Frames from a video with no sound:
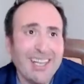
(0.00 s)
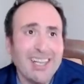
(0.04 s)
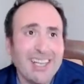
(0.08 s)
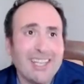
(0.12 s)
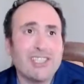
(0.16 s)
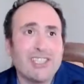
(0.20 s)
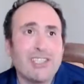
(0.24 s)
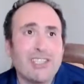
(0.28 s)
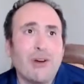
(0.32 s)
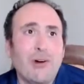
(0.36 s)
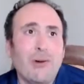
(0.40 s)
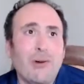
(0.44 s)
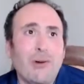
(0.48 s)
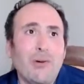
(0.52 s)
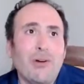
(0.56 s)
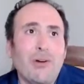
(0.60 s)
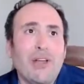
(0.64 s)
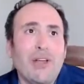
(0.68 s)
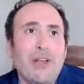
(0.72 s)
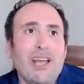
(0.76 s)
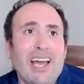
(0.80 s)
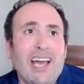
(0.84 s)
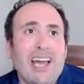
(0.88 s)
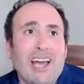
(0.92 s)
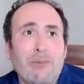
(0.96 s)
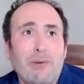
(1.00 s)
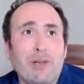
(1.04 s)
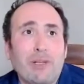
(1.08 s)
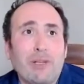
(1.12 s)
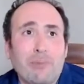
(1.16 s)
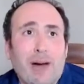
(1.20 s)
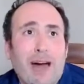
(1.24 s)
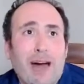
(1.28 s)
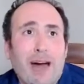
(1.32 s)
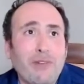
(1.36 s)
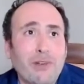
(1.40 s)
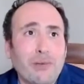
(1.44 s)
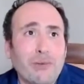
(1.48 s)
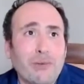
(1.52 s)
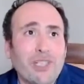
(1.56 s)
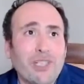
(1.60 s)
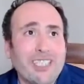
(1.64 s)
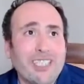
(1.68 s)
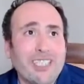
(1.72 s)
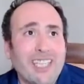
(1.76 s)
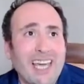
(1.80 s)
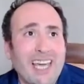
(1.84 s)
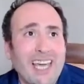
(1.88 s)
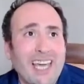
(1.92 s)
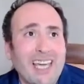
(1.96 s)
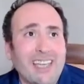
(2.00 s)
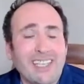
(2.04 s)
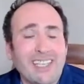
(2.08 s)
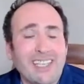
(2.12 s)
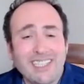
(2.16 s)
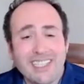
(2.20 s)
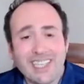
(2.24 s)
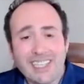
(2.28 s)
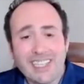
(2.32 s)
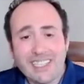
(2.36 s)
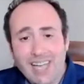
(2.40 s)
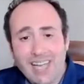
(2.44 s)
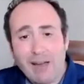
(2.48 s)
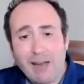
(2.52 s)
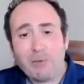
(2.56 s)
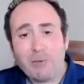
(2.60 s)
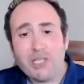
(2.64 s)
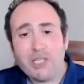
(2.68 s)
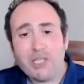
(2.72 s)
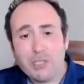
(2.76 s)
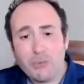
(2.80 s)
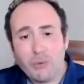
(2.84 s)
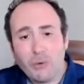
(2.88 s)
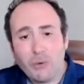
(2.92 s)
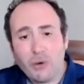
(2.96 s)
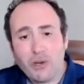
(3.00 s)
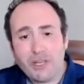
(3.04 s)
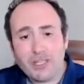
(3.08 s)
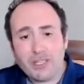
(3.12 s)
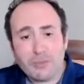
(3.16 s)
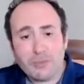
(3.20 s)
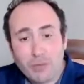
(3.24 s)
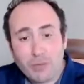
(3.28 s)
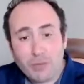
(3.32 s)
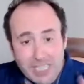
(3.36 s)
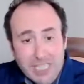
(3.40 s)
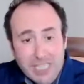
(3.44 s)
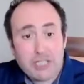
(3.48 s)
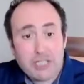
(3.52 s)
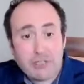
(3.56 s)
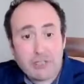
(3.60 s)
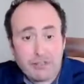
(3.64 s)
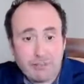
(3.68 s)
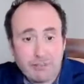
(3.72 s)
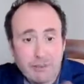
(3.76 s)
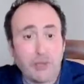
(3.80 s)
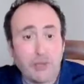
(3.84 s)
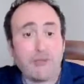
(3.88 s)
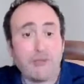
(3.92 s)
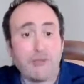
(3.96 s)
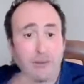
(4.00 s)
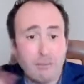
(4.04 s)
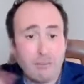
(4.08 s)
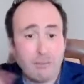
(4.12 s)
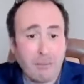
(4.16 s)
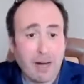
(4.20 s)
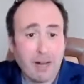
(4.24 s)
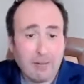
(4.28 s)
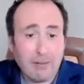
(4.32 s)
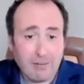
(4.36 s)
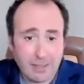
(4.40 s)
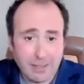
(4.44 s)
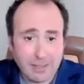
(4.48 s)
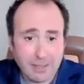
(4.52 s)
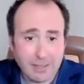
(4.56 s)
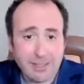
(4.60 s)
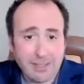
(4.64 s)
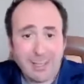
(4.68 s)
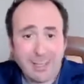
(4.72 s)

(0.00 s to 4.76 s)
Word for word: So what Buffett was saying, technology was what they should have learned from Buffett